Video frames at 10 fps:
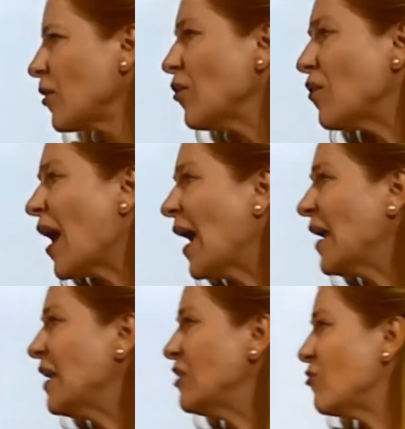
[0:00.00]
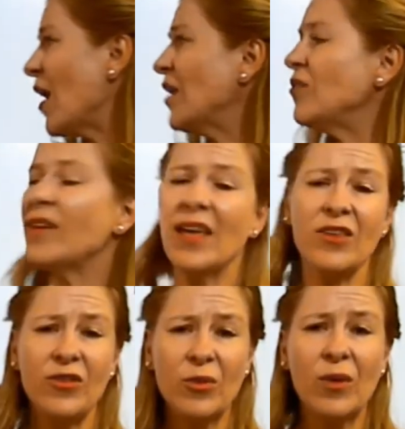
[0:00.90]
Or I try to
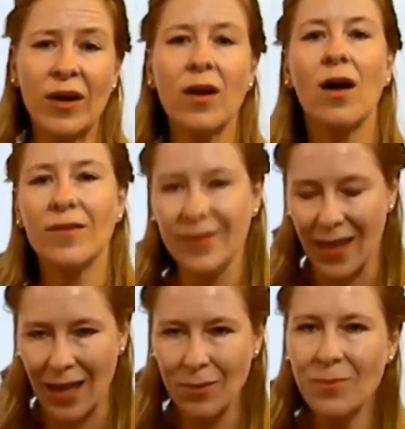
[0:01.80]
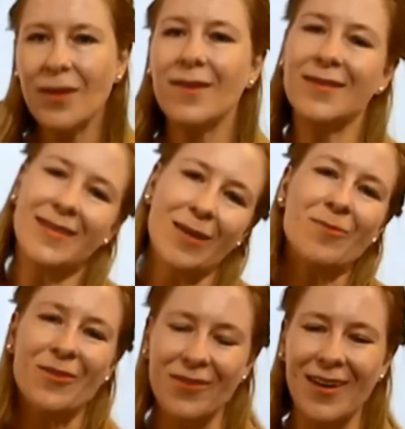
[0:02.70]
get to work on time because I'm
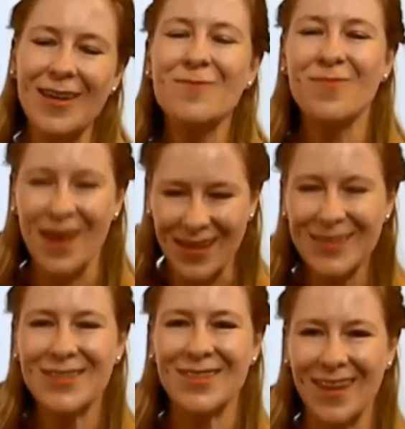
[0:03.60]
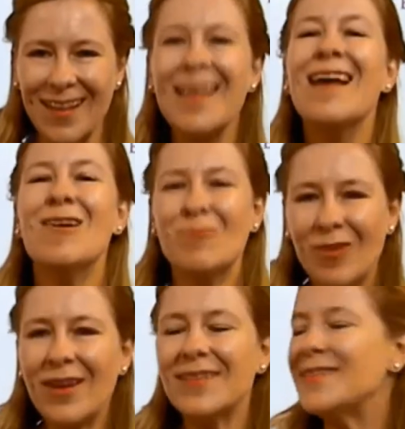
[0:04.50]
a very punctual
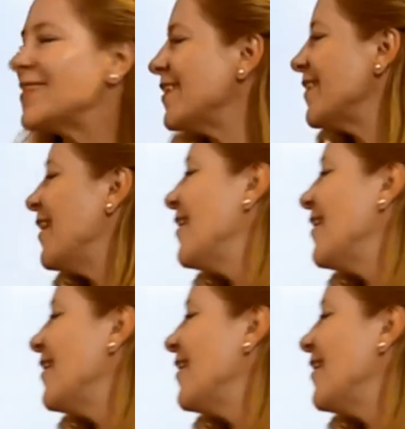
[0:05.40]
person.